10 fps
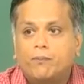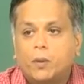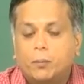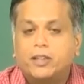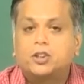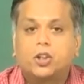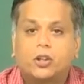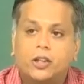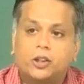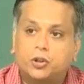mixture
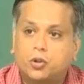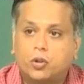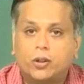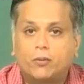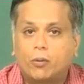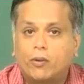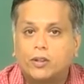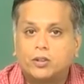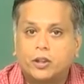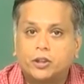ratio or
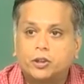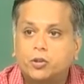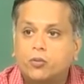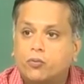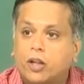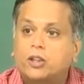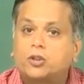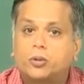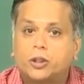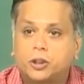equivalence ratio
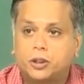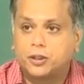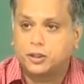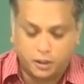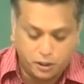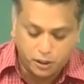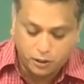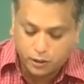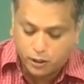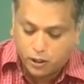fluctuations in the